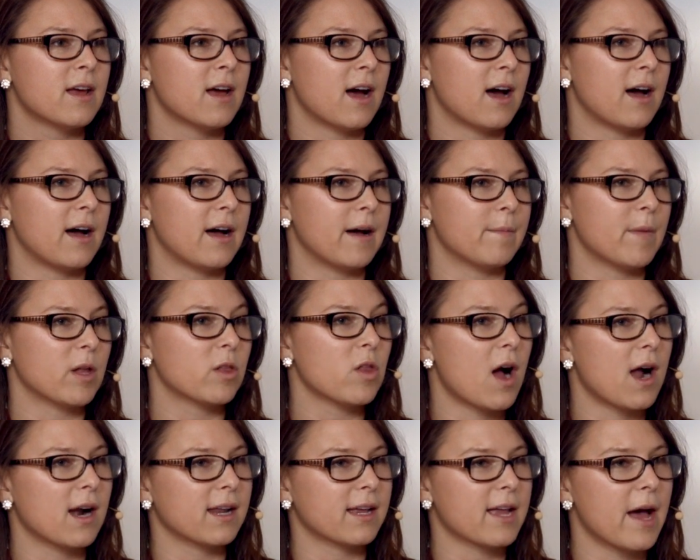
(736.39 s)
um, a
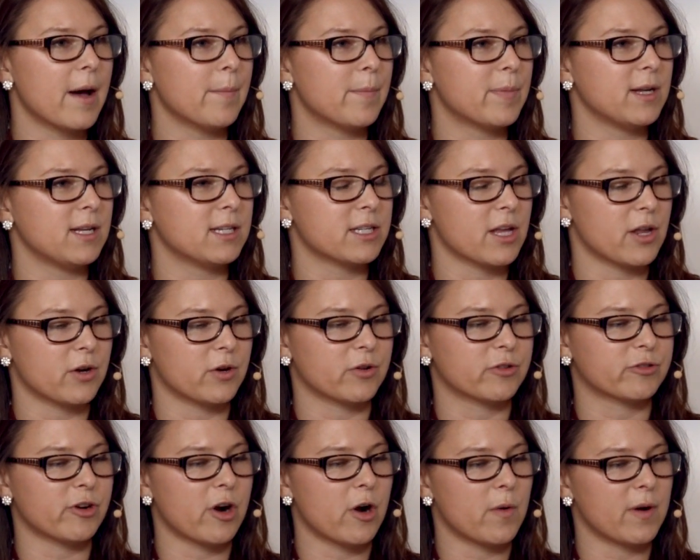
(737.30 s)
lot of companies that are
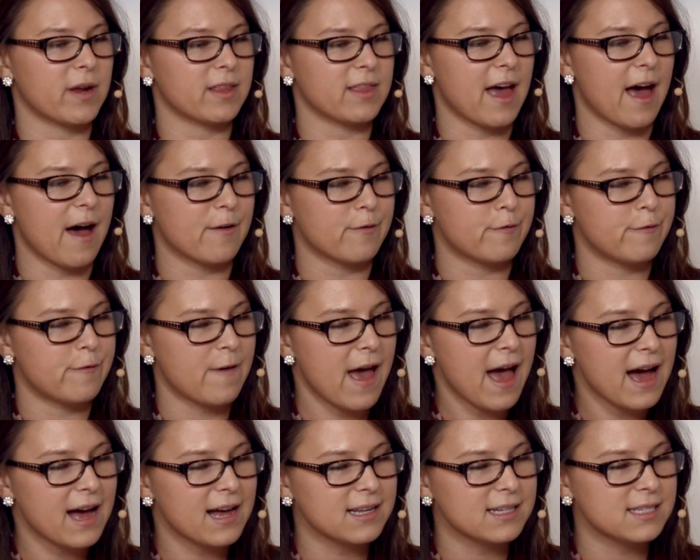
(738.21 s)
growing that
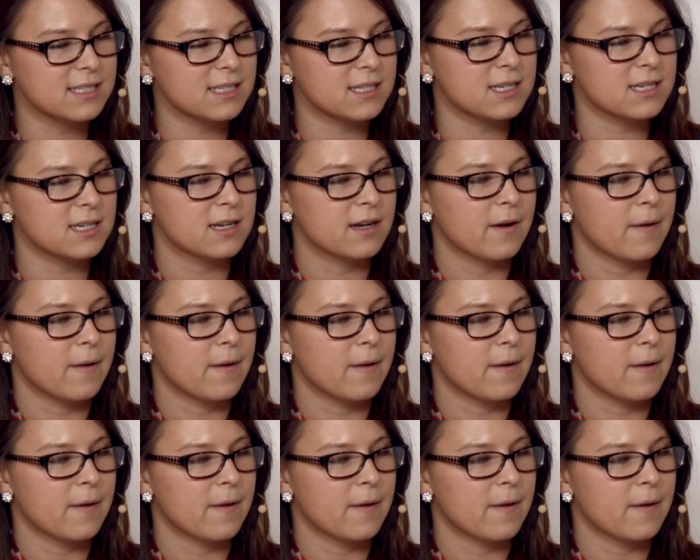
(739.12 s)
fast